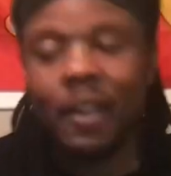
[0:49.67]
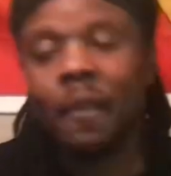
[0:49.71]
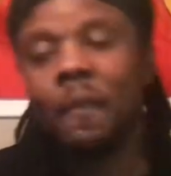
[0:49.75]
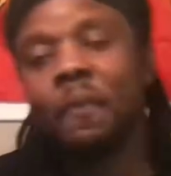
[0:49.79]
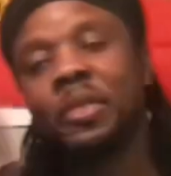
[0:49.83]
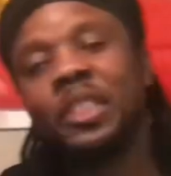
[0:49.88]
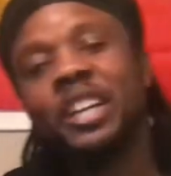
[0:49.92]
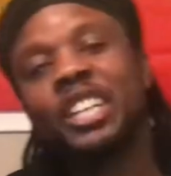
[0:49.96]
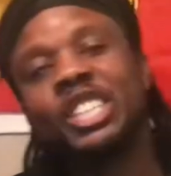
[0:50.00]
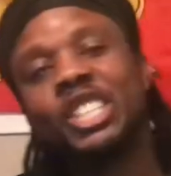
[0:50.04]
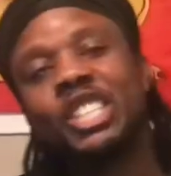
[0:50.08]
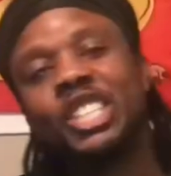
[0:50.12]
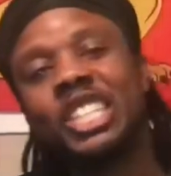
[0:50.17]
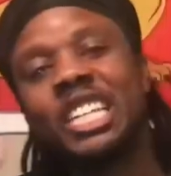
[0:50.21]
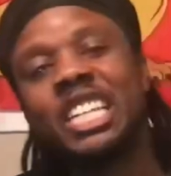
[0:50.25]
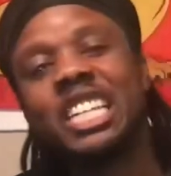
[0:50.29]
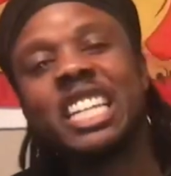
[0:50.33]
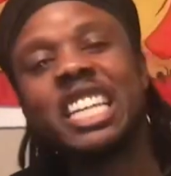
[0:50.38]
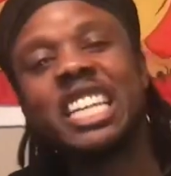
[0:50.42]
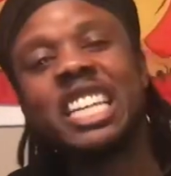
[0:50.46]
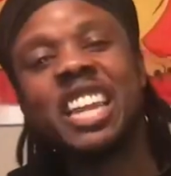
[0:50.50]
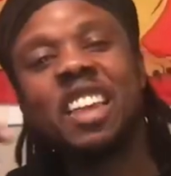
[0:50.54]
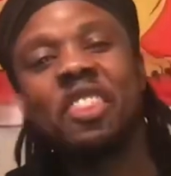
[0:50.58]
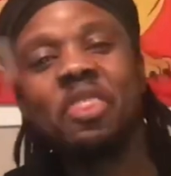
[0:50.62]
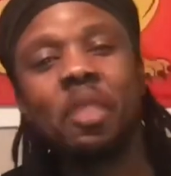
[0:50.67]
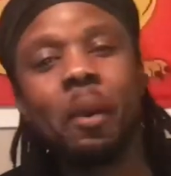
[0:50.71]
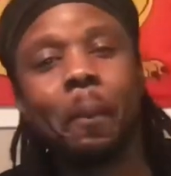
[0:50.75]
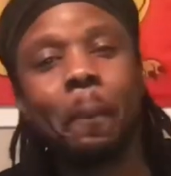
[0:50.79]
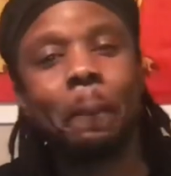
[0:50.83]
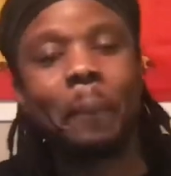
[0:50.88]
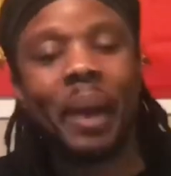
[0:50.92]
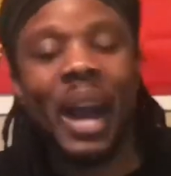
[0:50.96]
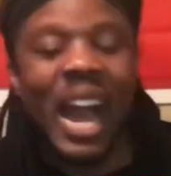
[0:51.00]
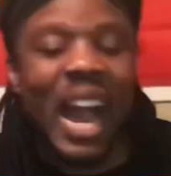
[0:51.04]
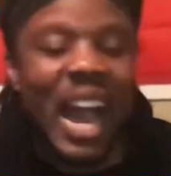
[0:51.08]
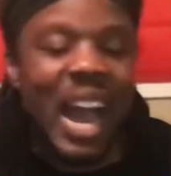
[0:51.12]
the genie in the
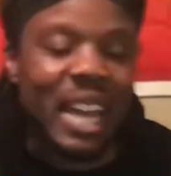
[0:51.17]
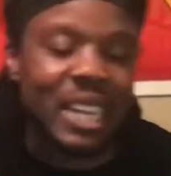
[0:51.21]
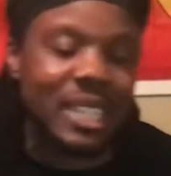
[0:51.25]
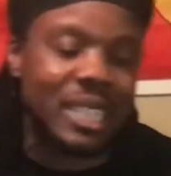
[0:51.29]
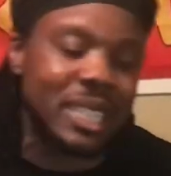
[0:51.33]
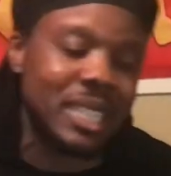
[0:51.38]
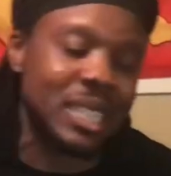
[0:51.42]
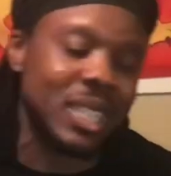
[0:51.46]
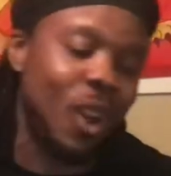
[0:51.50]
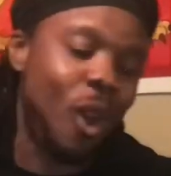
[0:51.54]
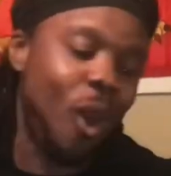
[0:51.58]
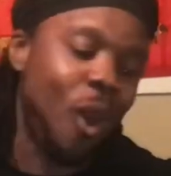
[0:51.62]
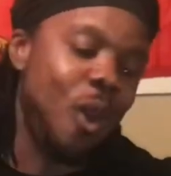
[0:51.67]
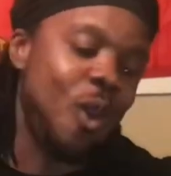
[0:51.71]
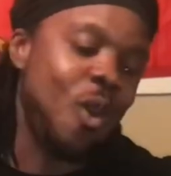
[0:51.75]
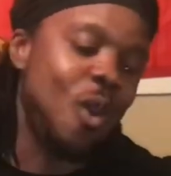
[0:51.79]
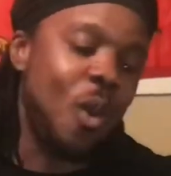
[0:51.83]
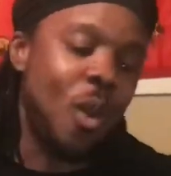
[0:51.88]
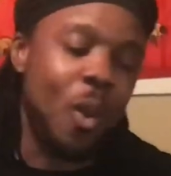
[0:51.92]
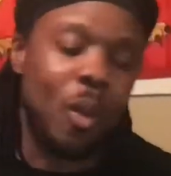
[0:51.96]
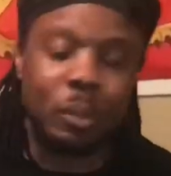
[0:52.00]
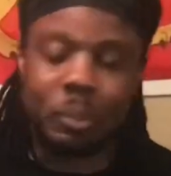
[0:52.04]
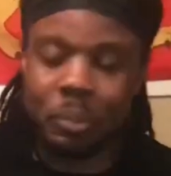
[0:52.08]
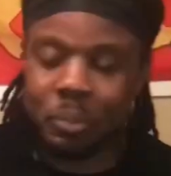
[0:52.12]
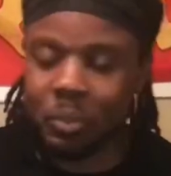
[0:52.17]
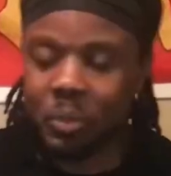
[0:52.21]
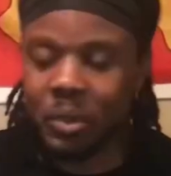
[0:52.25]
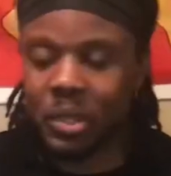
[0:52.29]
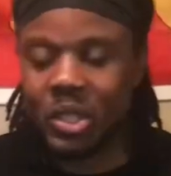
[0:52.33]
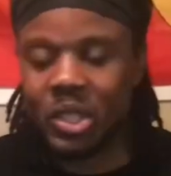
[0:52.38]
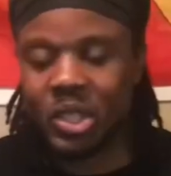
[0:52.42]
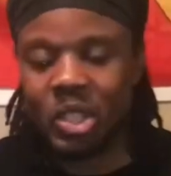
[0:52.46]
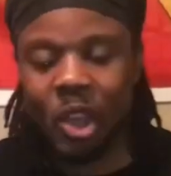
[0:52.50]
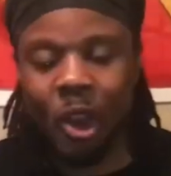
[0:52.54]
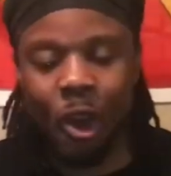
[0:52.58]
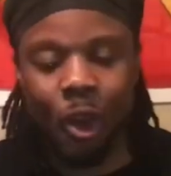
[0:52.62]
box.
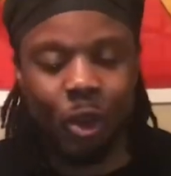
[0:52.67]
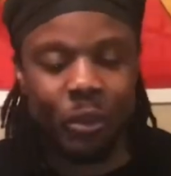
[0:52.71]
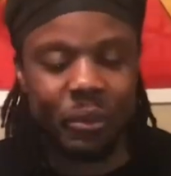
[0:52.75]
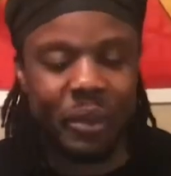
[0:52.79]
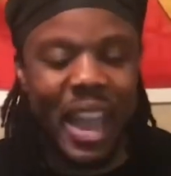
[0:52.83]
So,